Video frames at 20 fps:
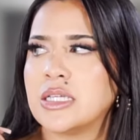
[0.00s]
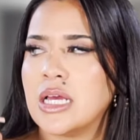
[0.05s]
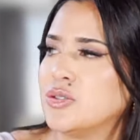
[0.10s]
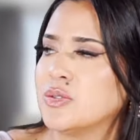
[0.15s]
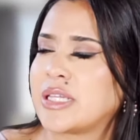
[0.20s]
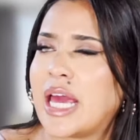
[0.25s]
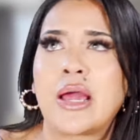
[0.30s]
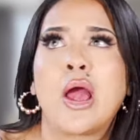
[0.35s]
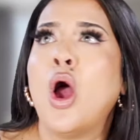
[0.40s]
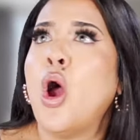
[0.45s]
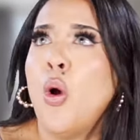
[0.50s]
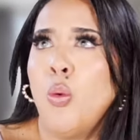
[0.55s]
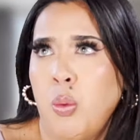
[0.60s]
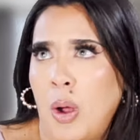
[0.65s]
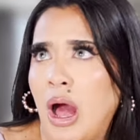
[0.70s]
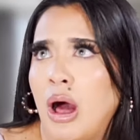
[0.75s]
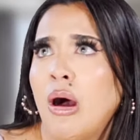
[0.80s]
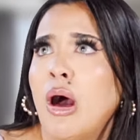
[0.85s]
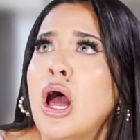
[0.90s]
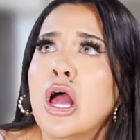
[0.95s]
She was like,
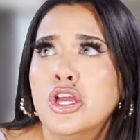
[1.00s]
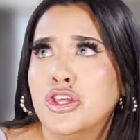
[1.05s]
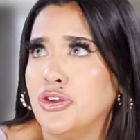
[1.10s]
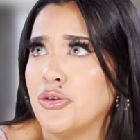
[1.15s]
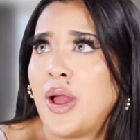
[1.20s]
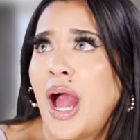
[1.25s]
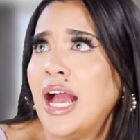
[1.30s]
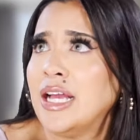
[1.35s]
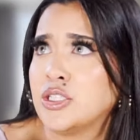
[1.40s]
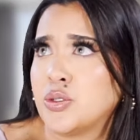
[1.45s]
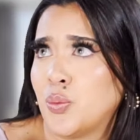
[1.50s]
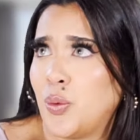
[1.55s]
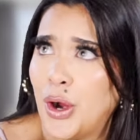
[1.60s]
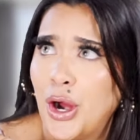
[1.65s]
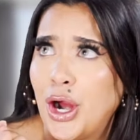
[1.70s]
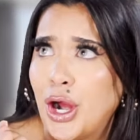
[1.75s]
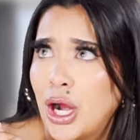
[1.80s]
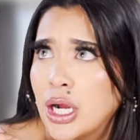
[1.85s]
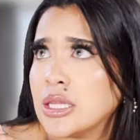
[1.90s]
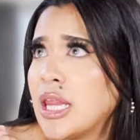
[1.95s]
well, you guys
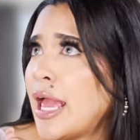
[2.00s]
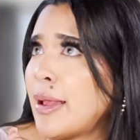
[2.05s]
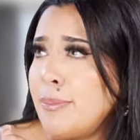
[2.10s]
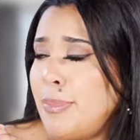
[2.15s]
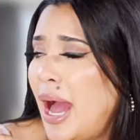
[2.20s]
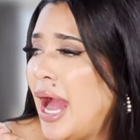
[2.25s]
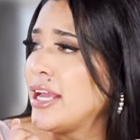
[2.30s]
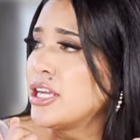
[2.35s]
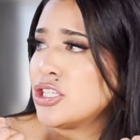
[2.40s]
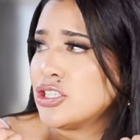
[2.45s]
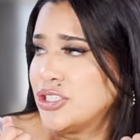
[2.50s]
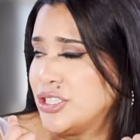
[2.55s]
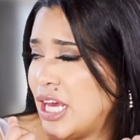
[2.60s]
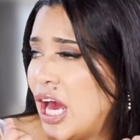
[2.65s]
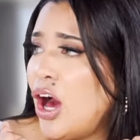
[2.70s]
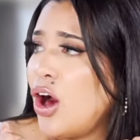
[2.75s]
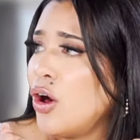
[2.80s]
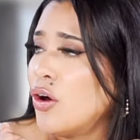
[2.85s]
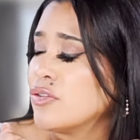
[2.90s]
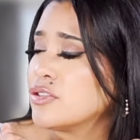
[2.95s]
were like by
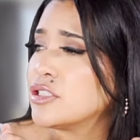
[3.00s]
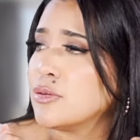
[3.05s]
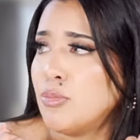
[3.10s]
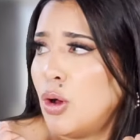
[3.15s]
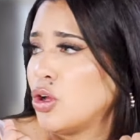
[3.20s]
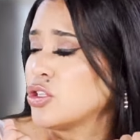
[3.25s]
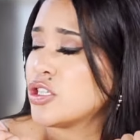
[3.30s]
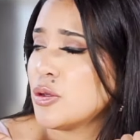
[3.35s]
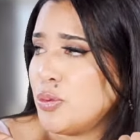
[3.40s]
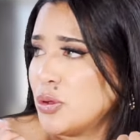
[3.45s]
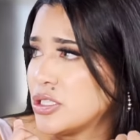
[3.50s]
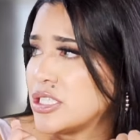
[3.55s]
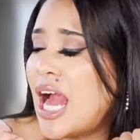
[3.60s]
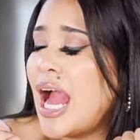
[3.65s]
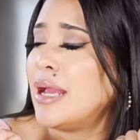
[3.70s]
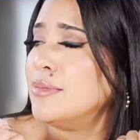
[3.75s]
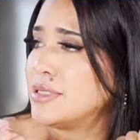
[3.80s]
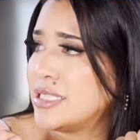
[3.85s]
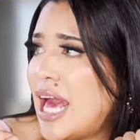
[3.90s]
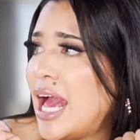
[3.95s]
yourselves multiple
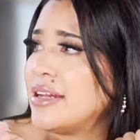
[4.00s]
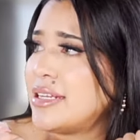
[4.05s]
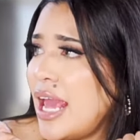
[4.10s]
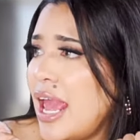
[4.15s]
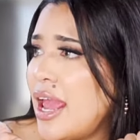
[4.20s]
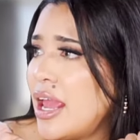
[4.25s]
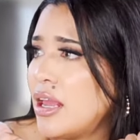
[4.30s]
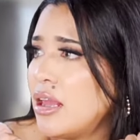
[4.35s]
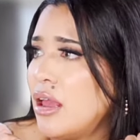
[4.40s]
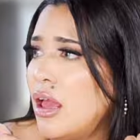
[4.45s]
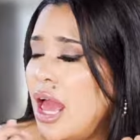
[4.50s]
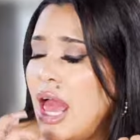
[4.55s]
times that day.